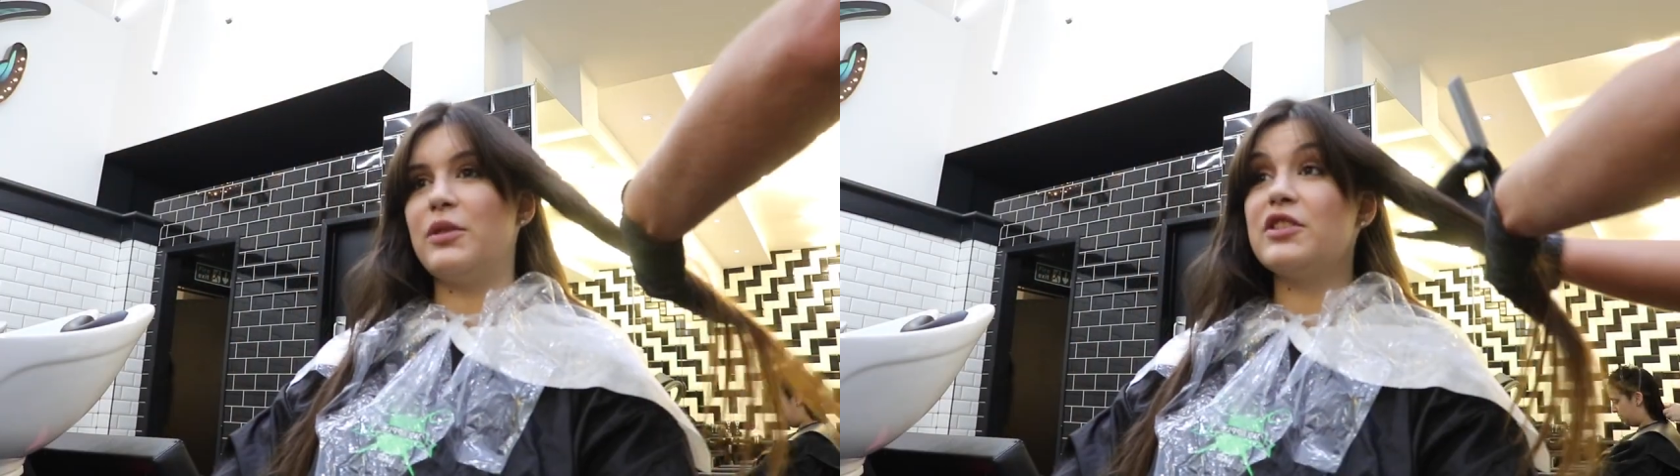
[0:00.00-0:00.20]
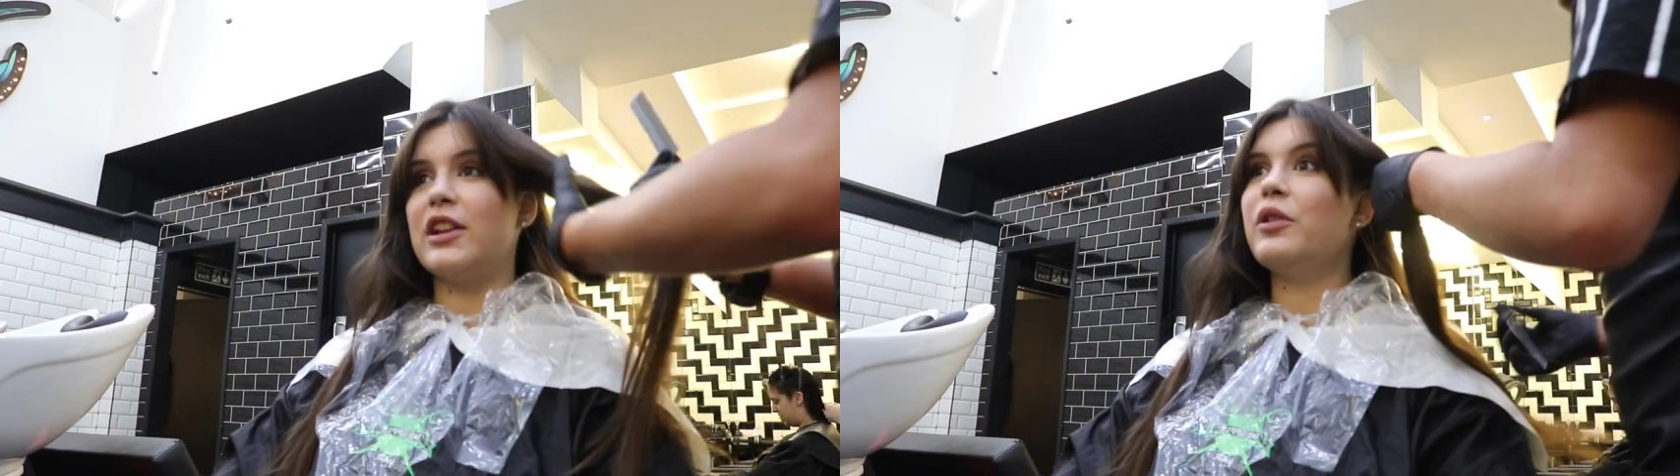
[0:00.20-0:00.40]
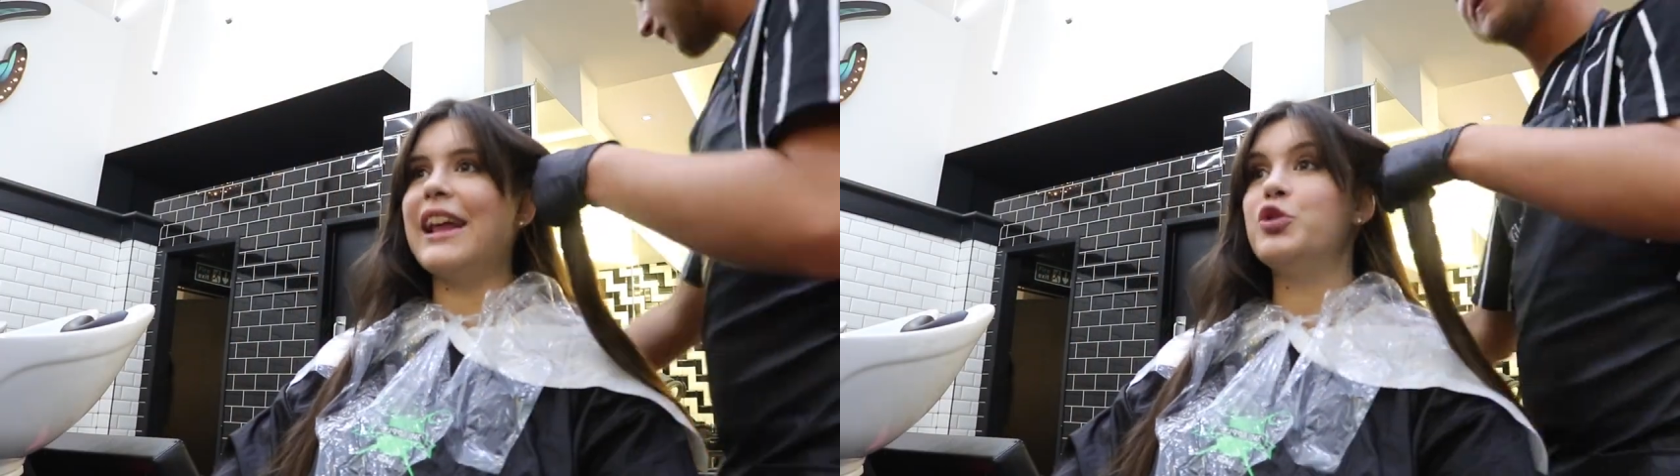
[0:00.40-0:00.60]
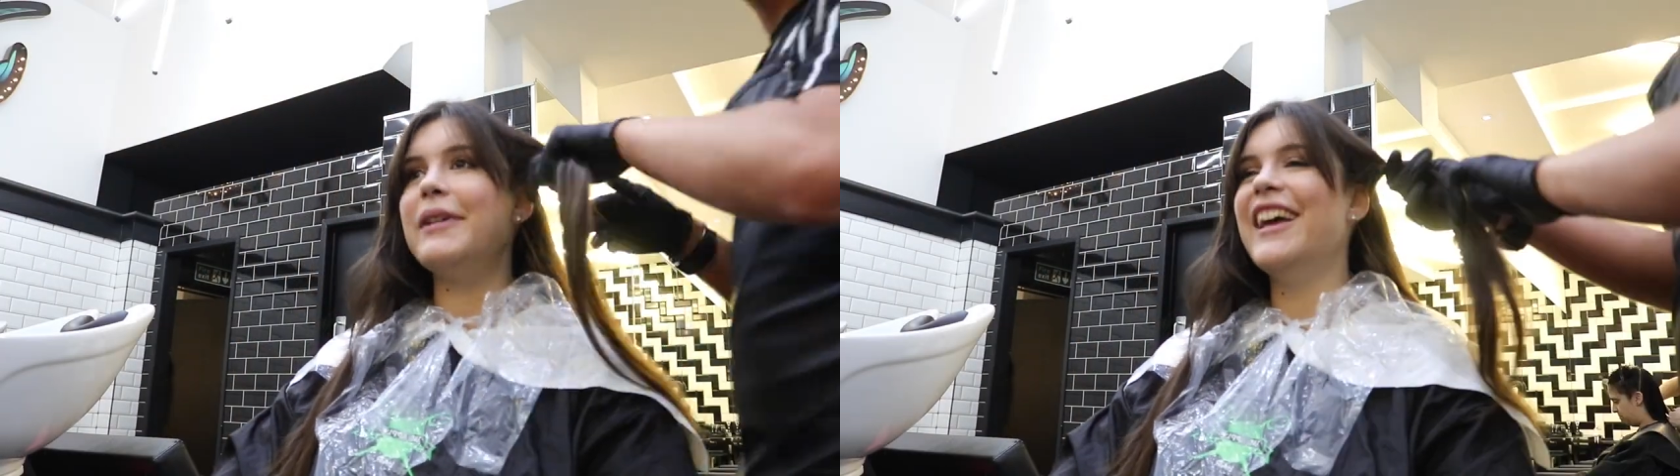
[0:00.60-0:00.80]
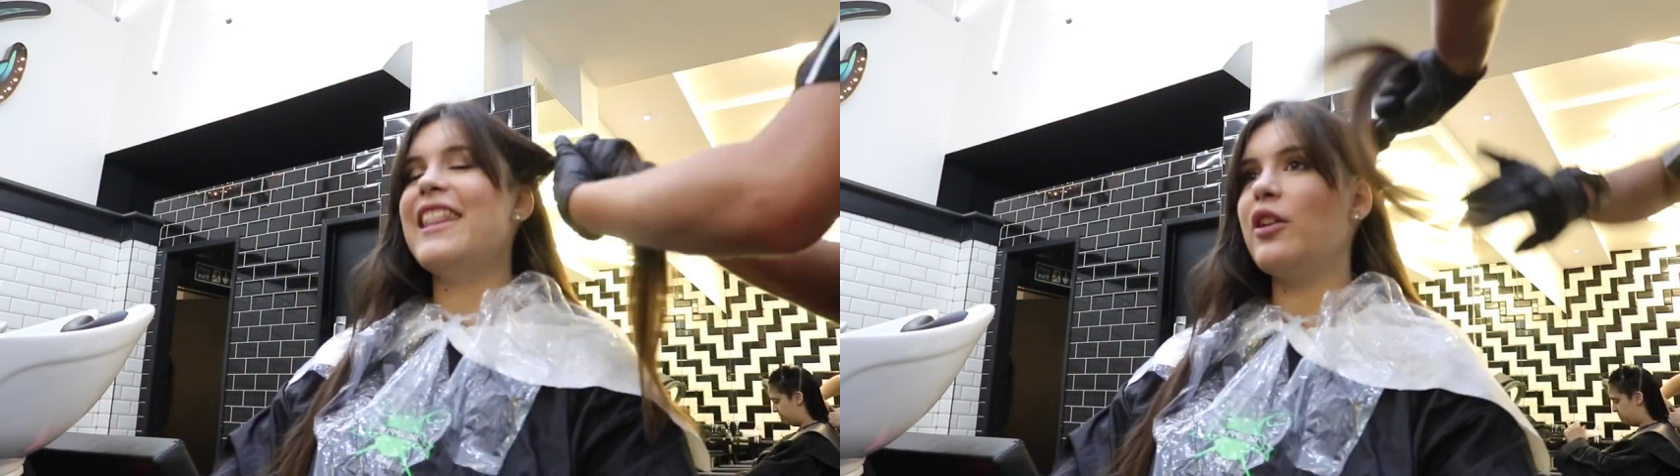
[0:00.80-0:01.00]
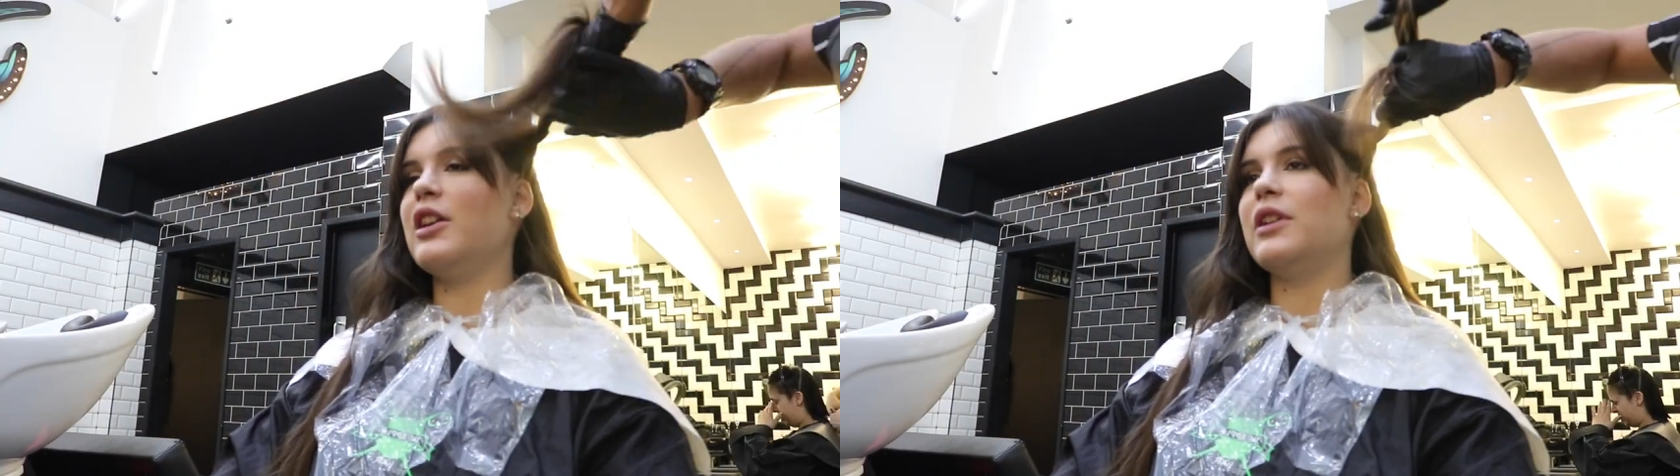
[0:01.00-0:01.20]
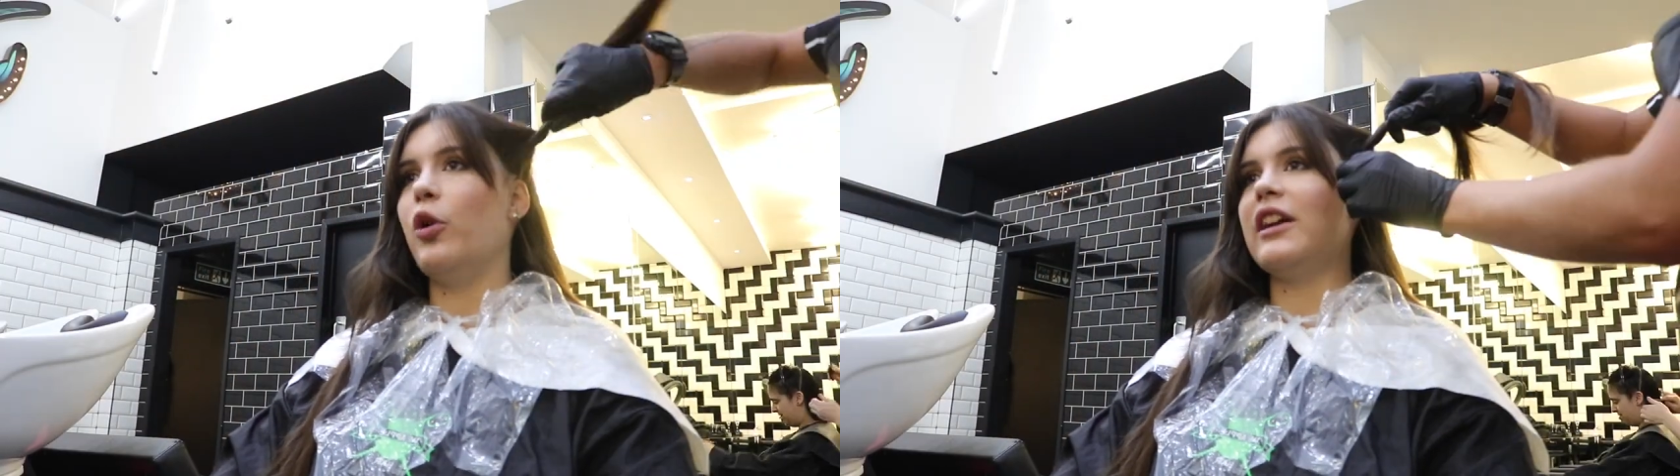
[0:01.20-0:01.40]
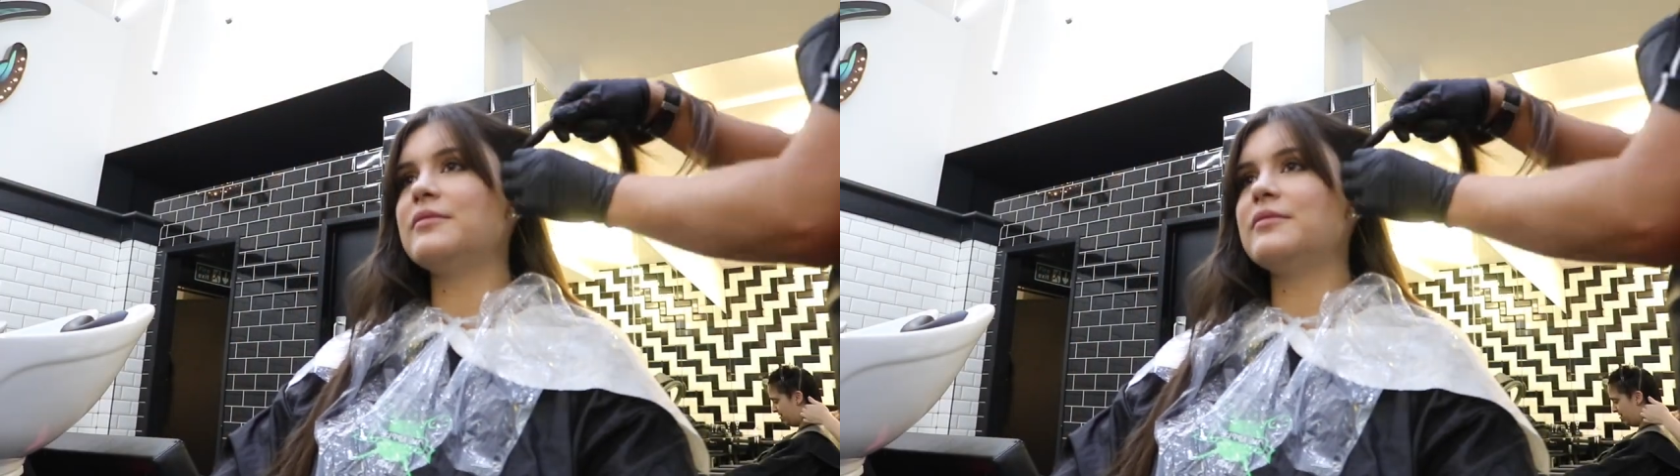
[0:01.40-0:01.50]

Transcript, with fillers: just you know to get the lightness